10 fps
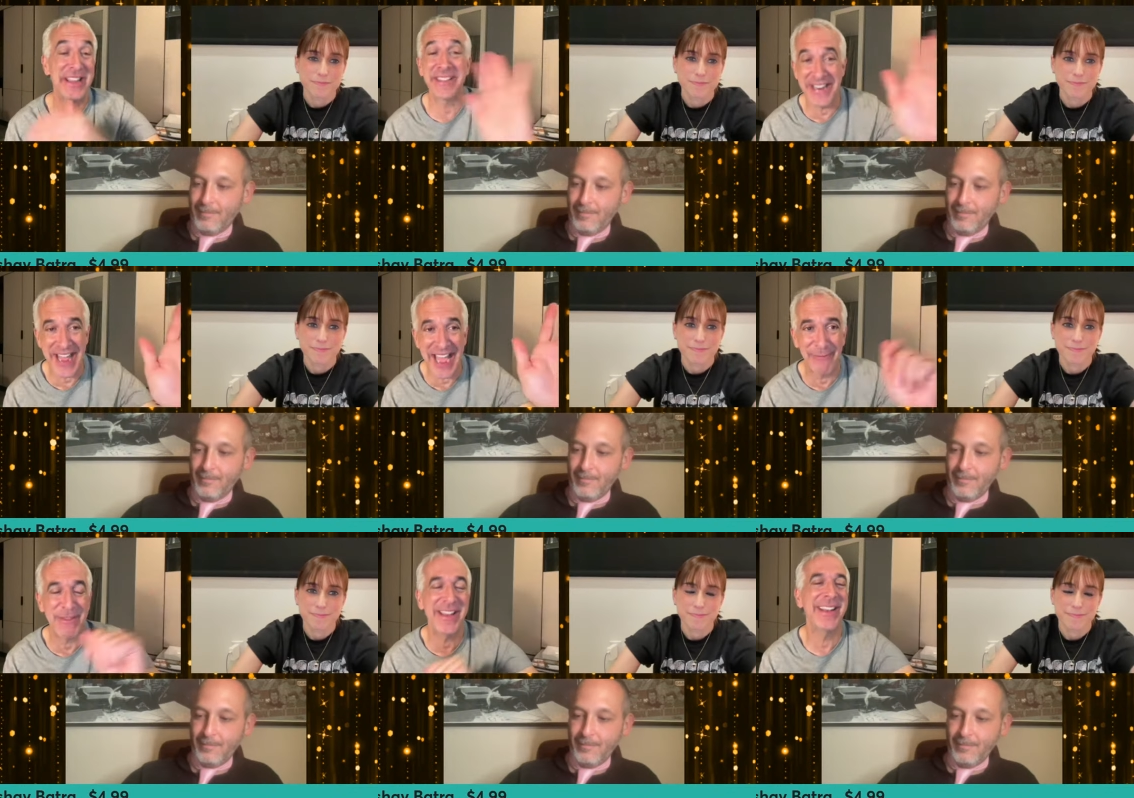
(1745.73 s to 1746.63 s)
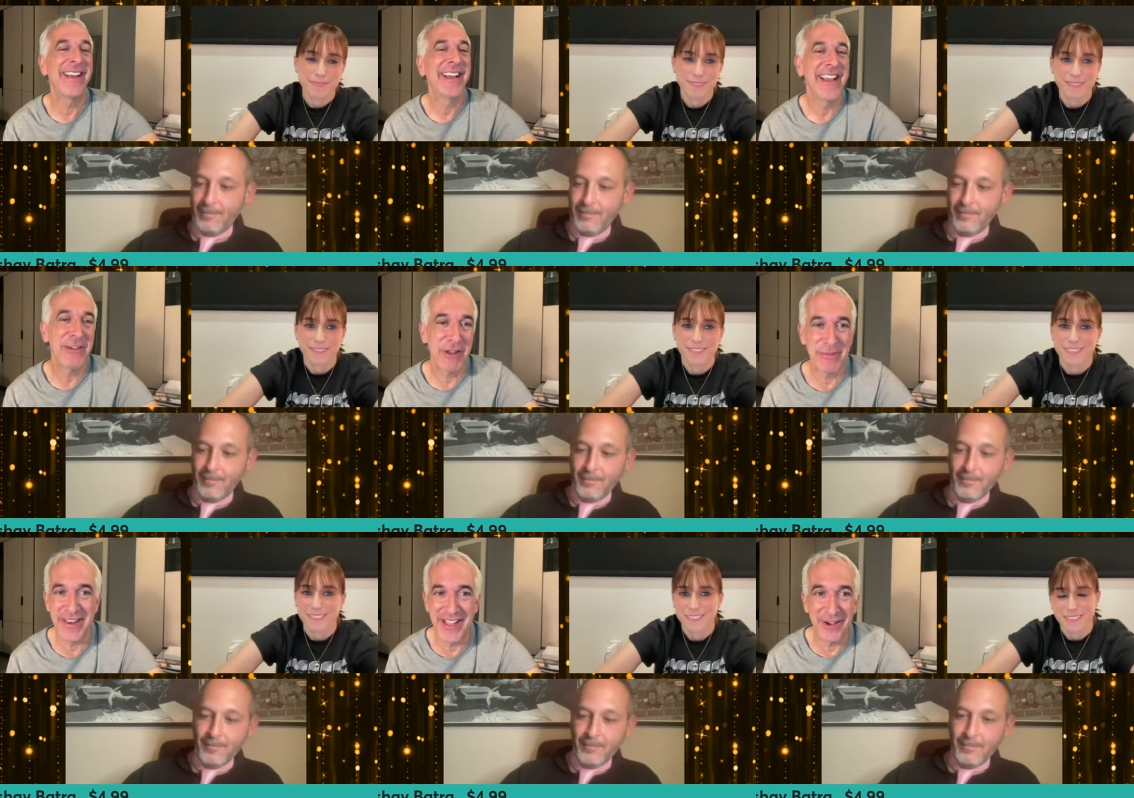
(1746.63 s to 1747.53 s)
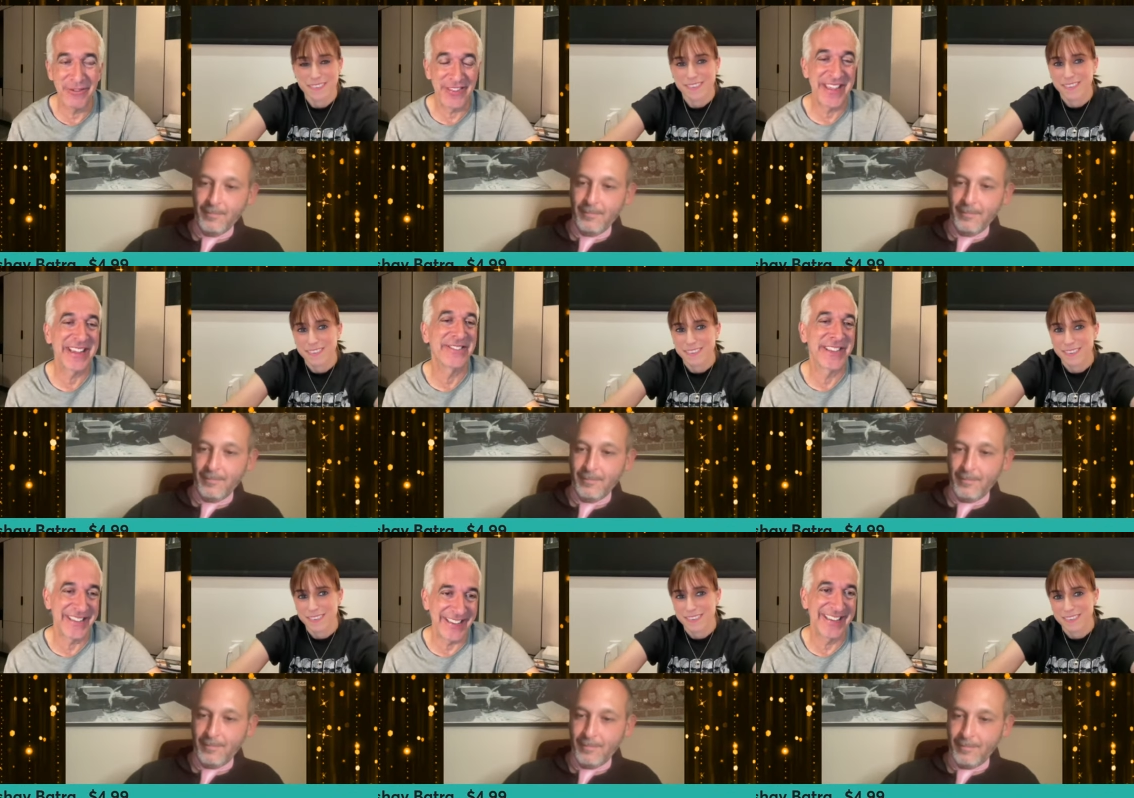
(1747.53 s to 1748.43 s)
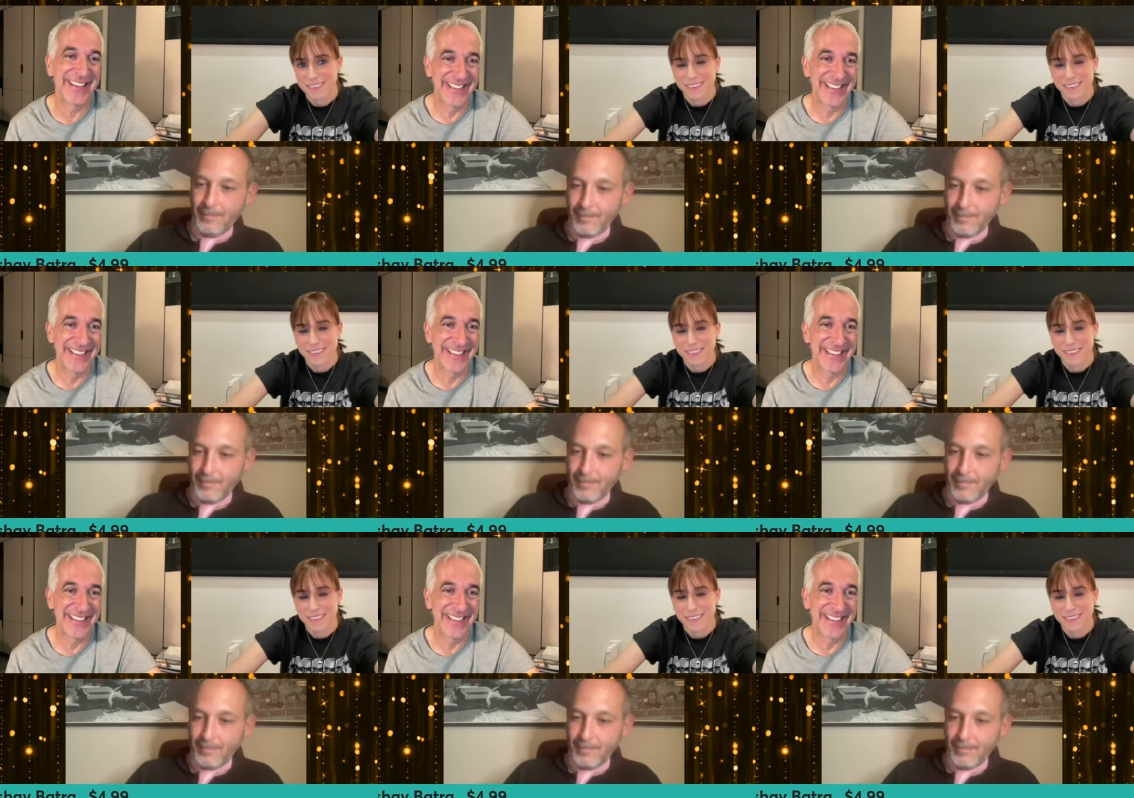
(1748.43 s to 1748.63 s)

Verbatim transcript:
Speaker 1: it didn't happen. It would have been a hell of a thing if it did.